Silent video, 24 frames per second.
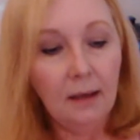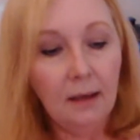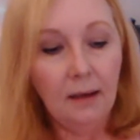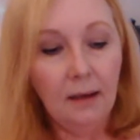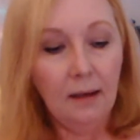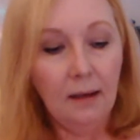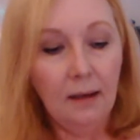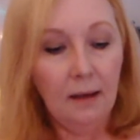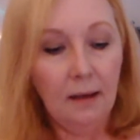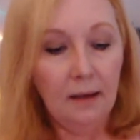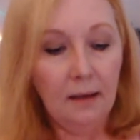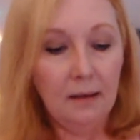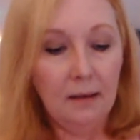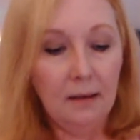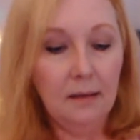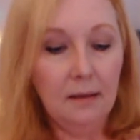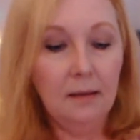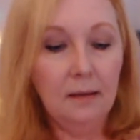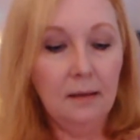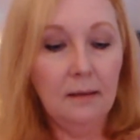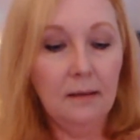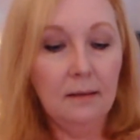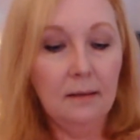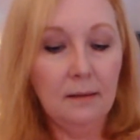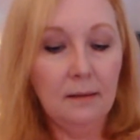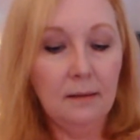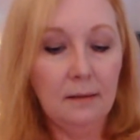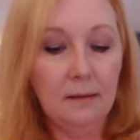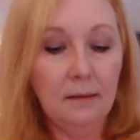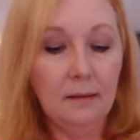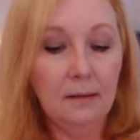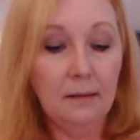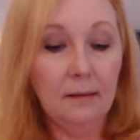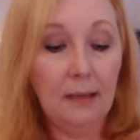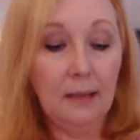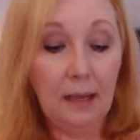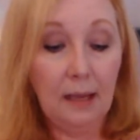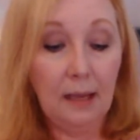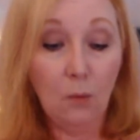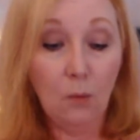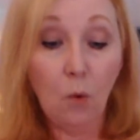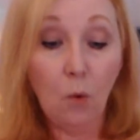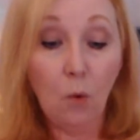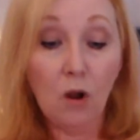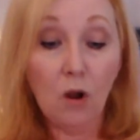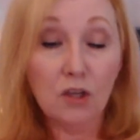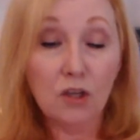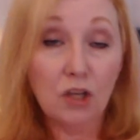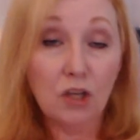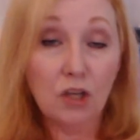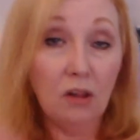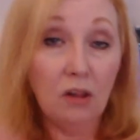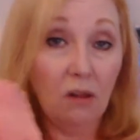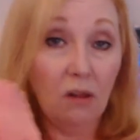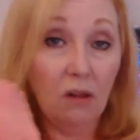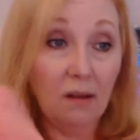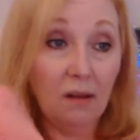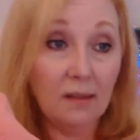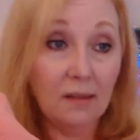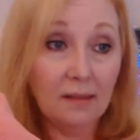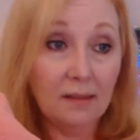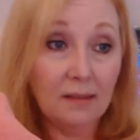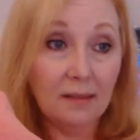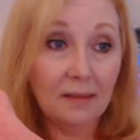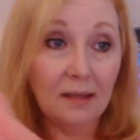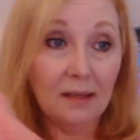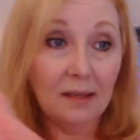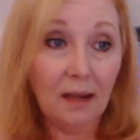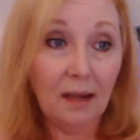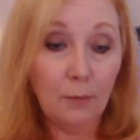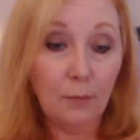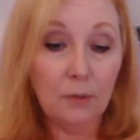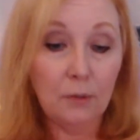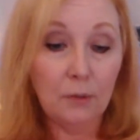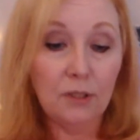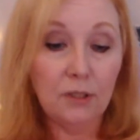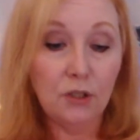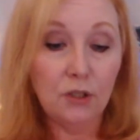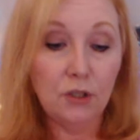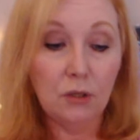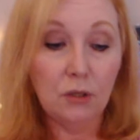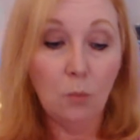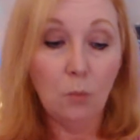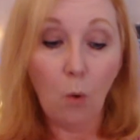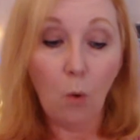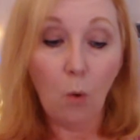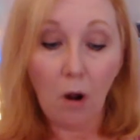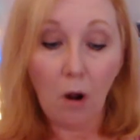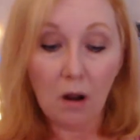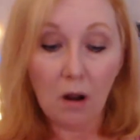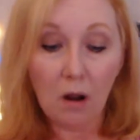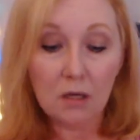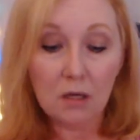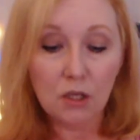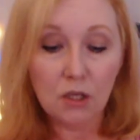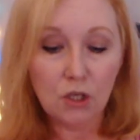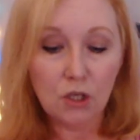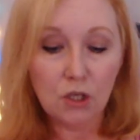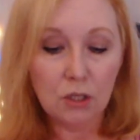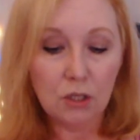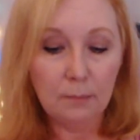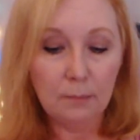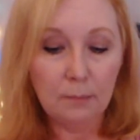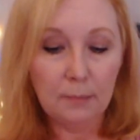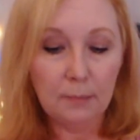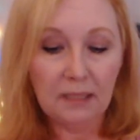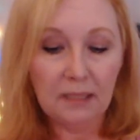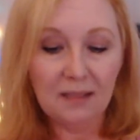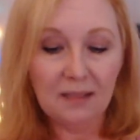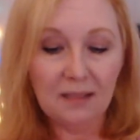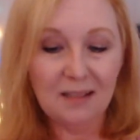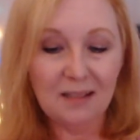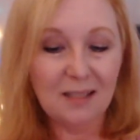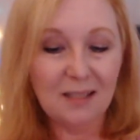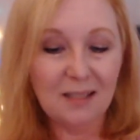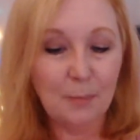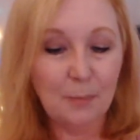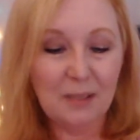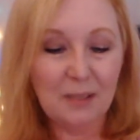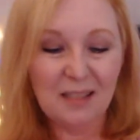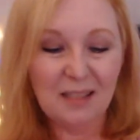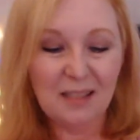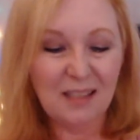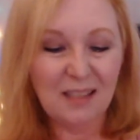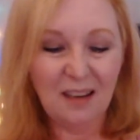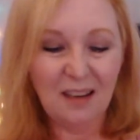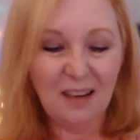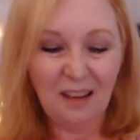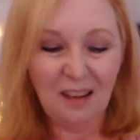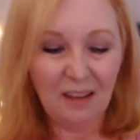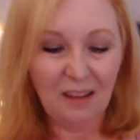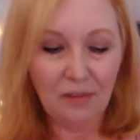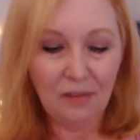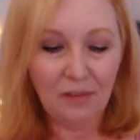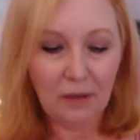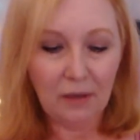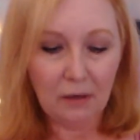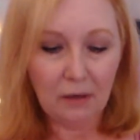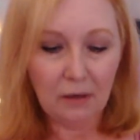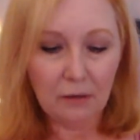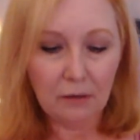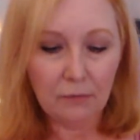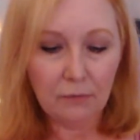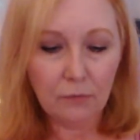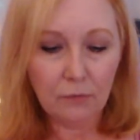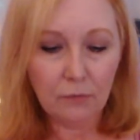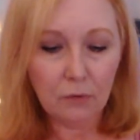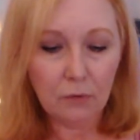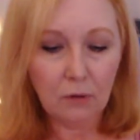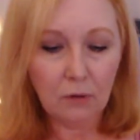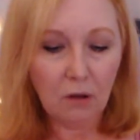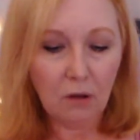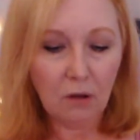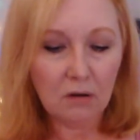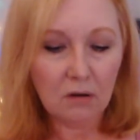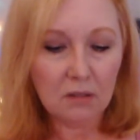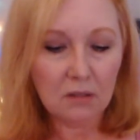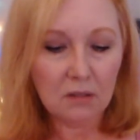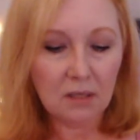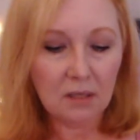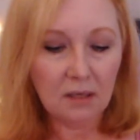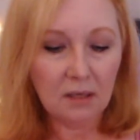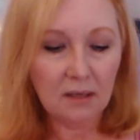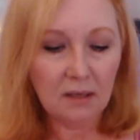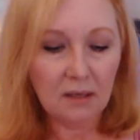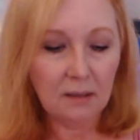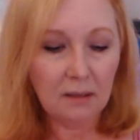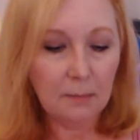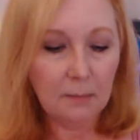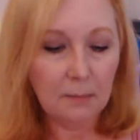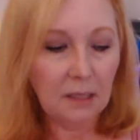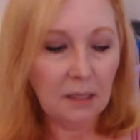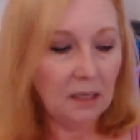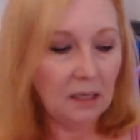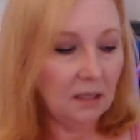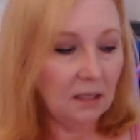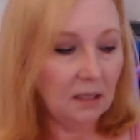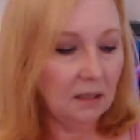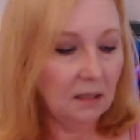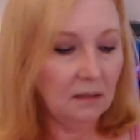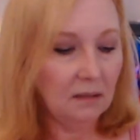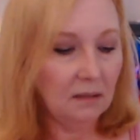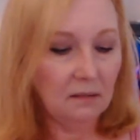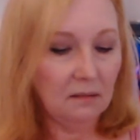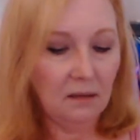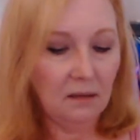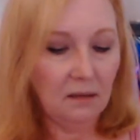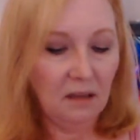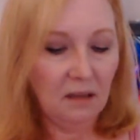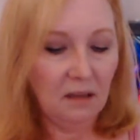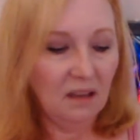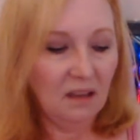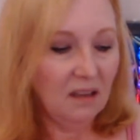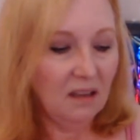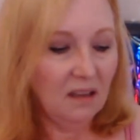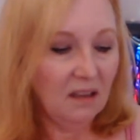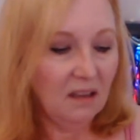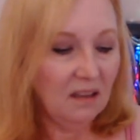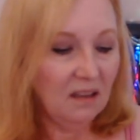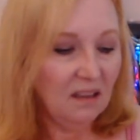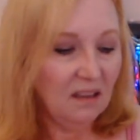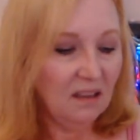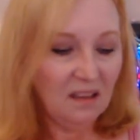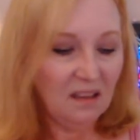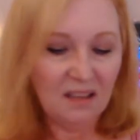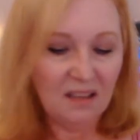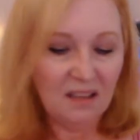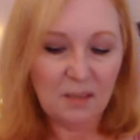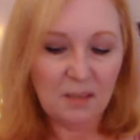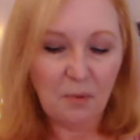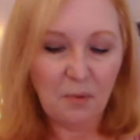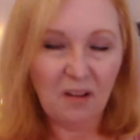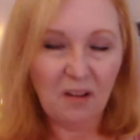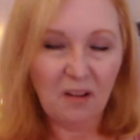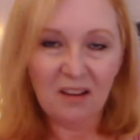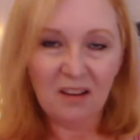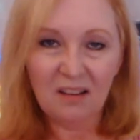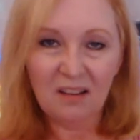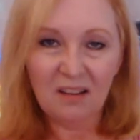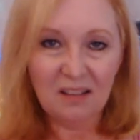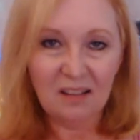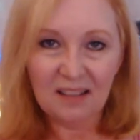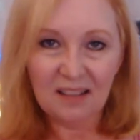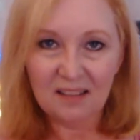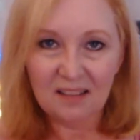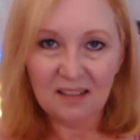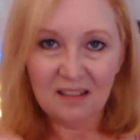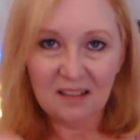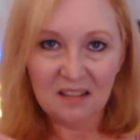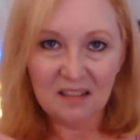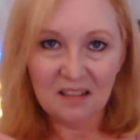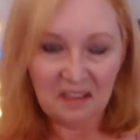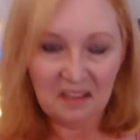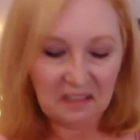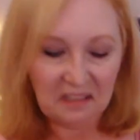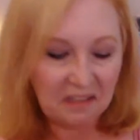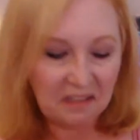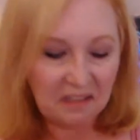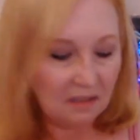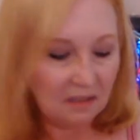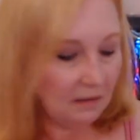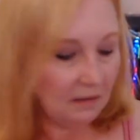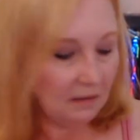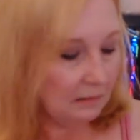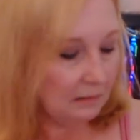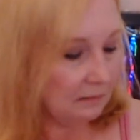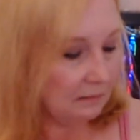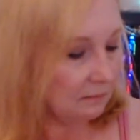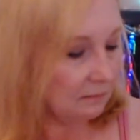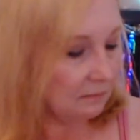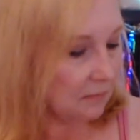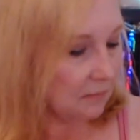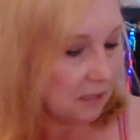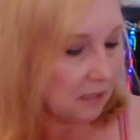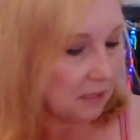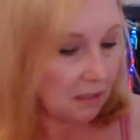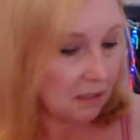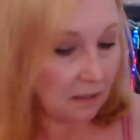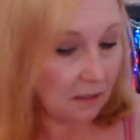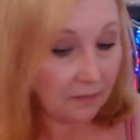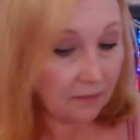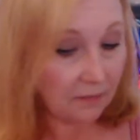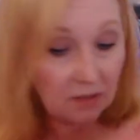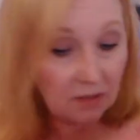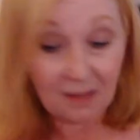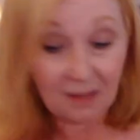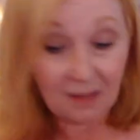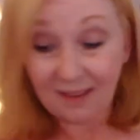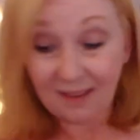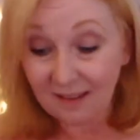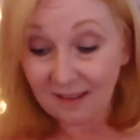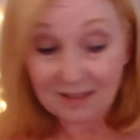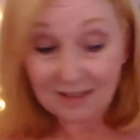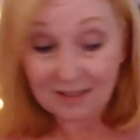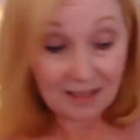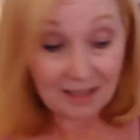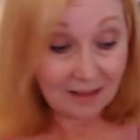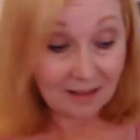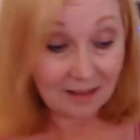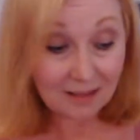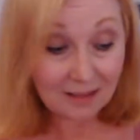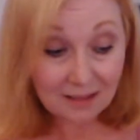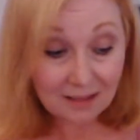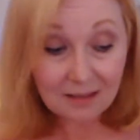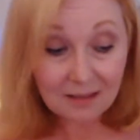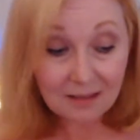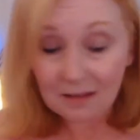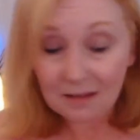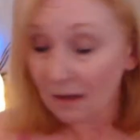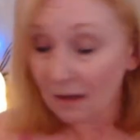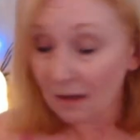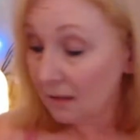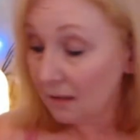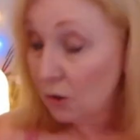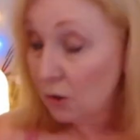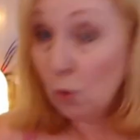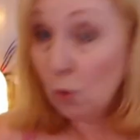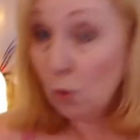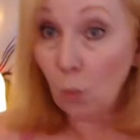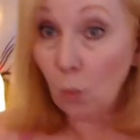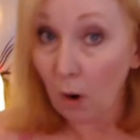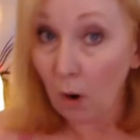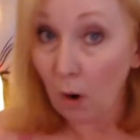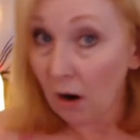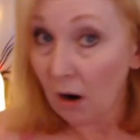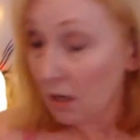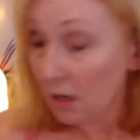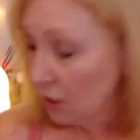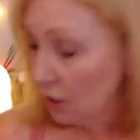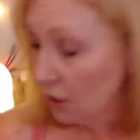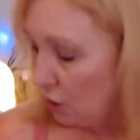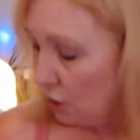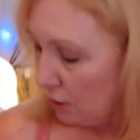A washcloth that I really should wash because it's been sitting in there for a long time and it's probably collected dust and stuff. So I think I'll set this aside to wash.